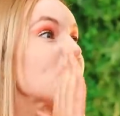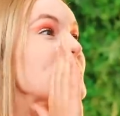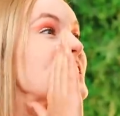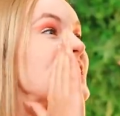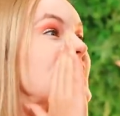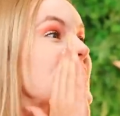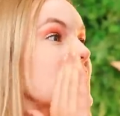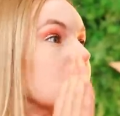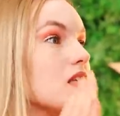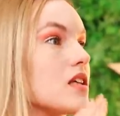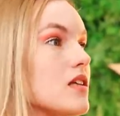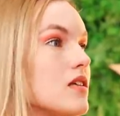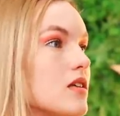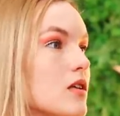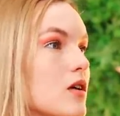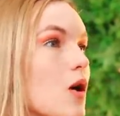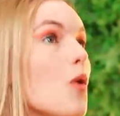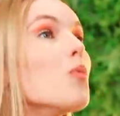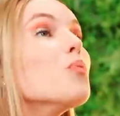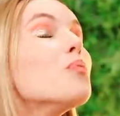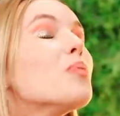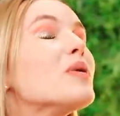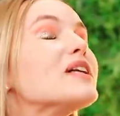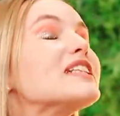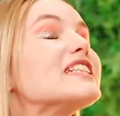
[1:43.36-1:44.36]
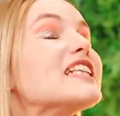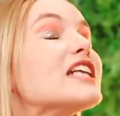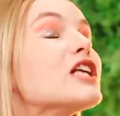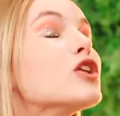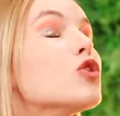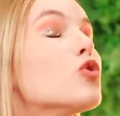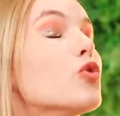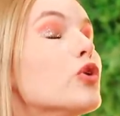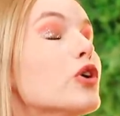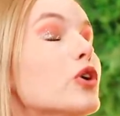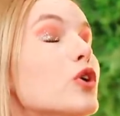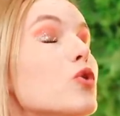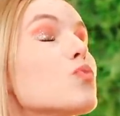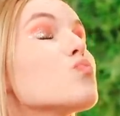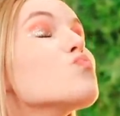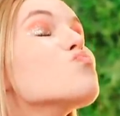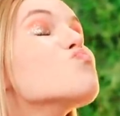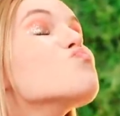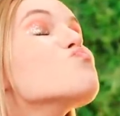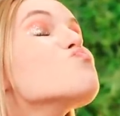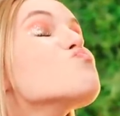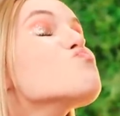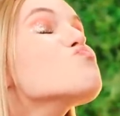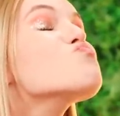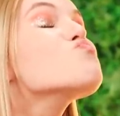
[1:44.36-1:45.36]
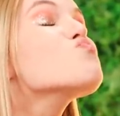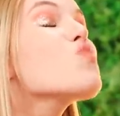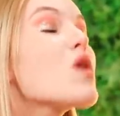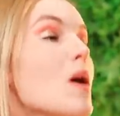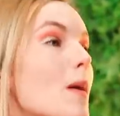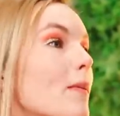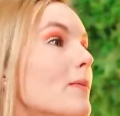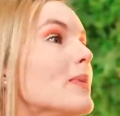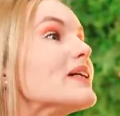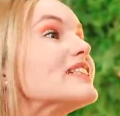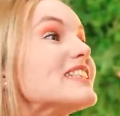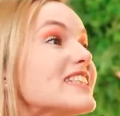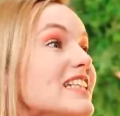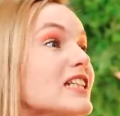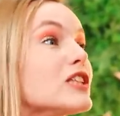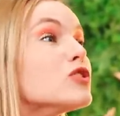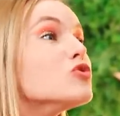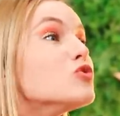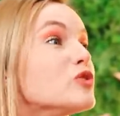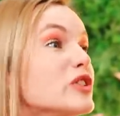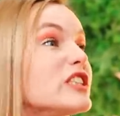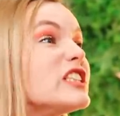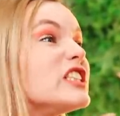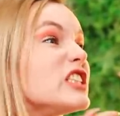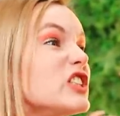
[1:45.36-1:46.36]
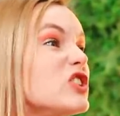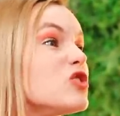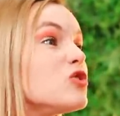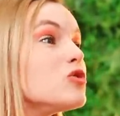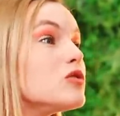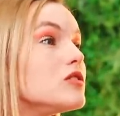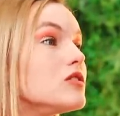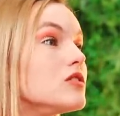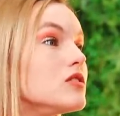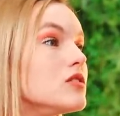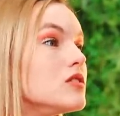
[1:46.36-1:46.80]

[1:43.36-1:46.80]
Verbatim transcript: Adam, what are you waiting for? Come on. Kiss her.